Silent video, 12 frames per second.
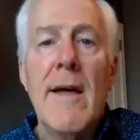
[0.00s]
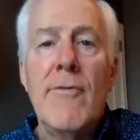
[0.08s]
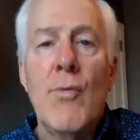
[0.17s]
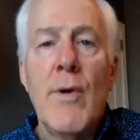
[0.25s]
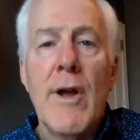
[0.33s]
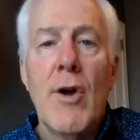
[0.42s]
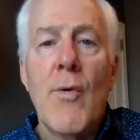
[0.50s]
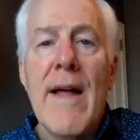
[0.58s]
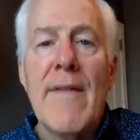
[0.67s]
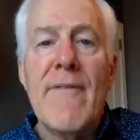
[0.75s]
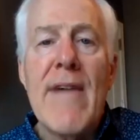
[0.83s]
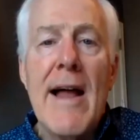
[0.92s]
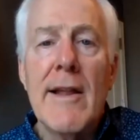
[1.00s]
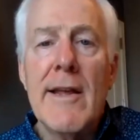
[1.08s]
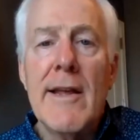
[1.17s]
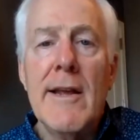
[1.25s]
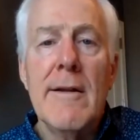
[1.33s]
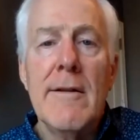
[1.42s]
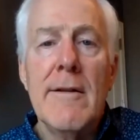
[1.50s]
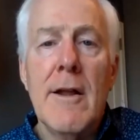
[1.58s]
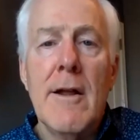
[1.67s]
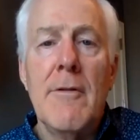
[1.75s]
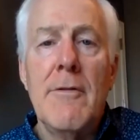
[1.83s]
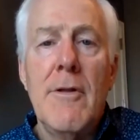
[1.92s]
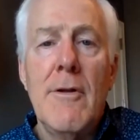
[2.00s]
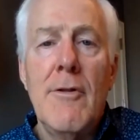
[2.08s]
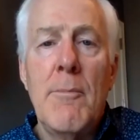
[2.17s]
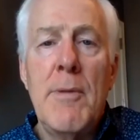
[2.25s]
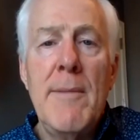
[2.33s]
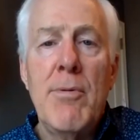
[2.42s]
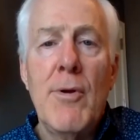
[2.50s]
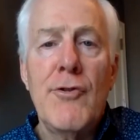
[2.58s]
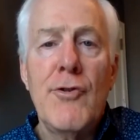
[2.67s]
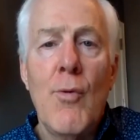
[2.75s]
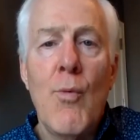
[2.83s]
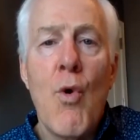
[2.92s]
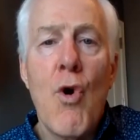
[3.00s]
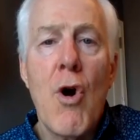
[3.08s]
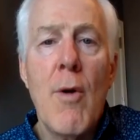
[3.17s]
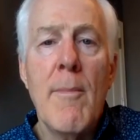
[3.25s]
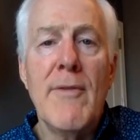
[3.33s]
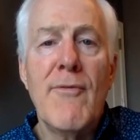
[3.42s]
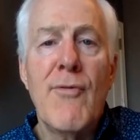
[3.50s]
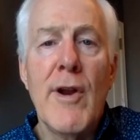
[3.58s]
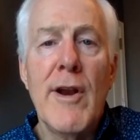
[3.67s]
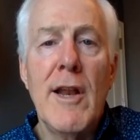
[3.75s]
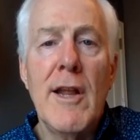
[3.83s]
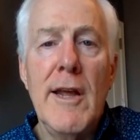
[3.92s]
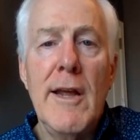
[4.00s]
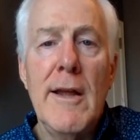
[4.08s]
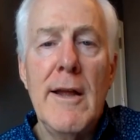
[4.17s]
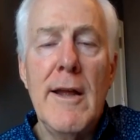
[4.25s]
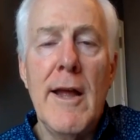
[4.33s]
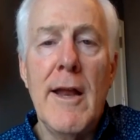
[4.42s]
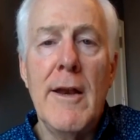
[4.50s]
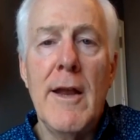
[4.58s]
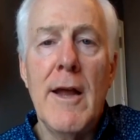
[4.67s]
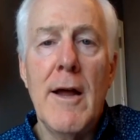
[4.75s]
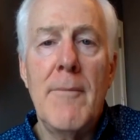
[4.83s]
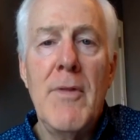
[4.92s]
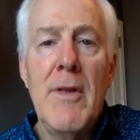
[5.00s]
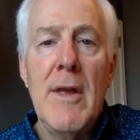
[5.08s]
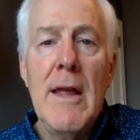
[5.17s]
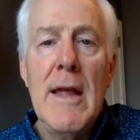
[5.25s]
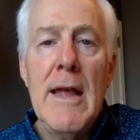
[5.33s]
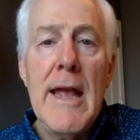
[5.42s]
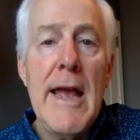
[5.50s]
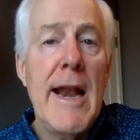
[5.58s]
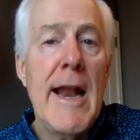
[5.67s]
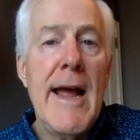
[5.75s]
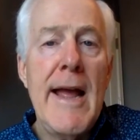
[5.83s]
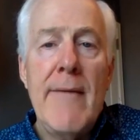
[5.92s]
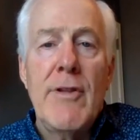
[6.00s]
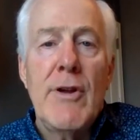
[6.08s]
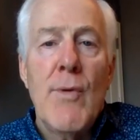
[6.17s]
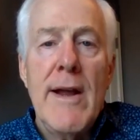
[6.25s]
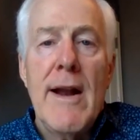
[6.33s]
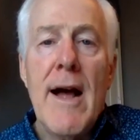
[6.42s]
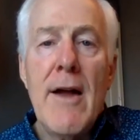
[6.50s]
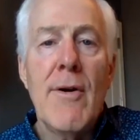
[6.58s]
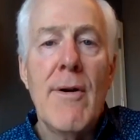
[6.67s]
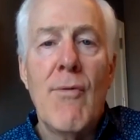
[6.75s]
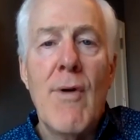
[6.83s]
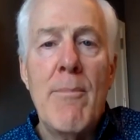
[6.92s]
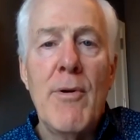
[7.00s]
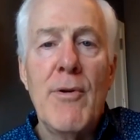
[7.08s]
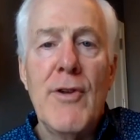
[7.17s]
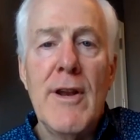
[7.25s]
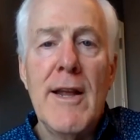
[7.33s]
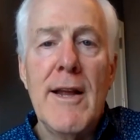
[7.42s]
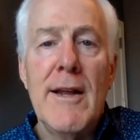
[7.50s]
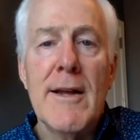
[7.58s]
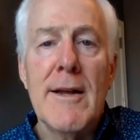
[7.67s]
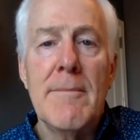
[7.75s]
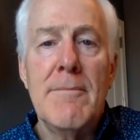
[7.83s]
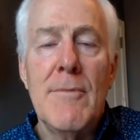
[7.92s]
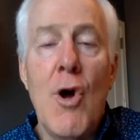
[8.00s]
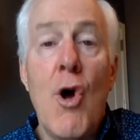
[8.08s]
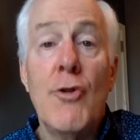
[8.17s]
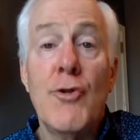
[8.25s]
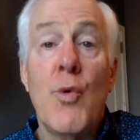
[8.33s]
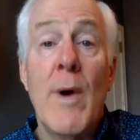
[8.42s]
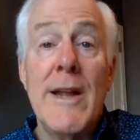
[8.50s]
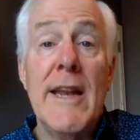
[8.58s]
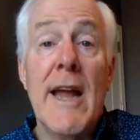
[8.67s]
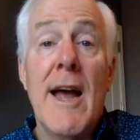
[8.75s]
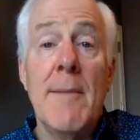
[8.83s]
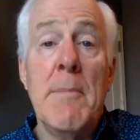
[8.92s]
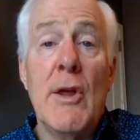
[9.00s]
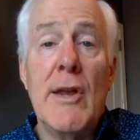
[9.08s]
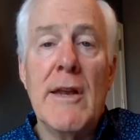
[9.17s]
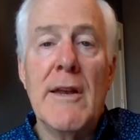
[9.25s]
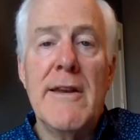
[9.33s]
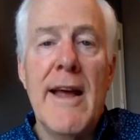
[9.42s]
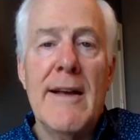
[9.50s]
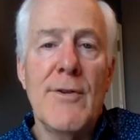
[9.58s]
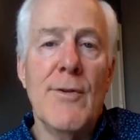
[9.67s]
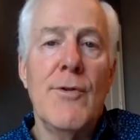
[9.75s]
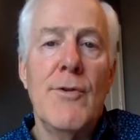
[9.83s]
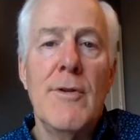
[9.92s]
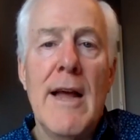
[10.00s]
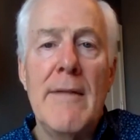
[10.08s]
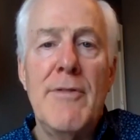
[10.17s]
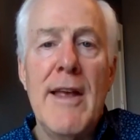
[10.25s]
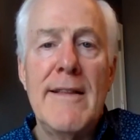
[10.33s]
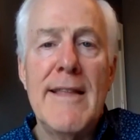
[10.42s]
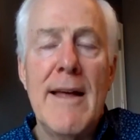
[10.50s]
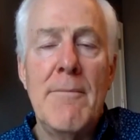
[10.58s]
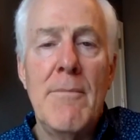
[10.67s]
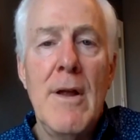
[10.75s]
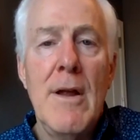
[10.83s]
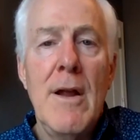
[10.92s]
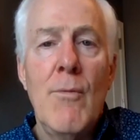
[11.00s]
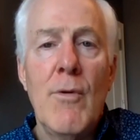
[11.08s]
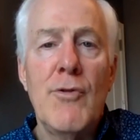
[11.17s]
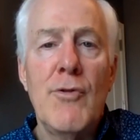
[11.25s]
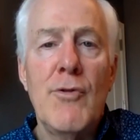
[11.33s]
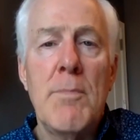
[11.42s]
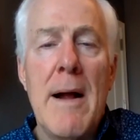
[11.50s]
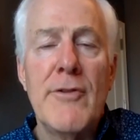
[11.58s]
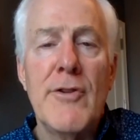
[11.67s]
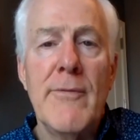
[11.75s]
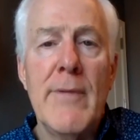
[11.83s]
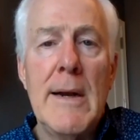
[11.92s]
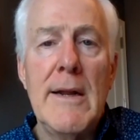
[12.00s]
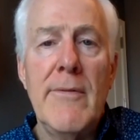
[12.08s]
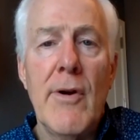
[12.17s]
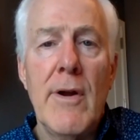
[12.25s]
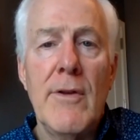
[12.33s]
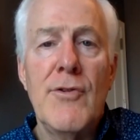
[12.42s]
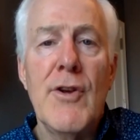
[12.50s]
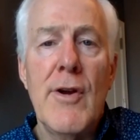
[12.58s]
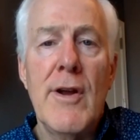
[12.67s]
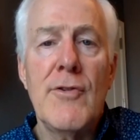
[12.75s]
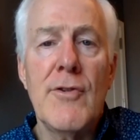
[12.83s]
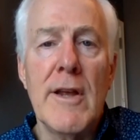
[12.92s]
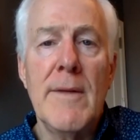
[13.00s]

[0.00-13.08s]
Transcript: Rio Grande Valley. The people are so warm and friendly, and I have the great honor of representing all 29 million Texans. I take that responsibility very seriously.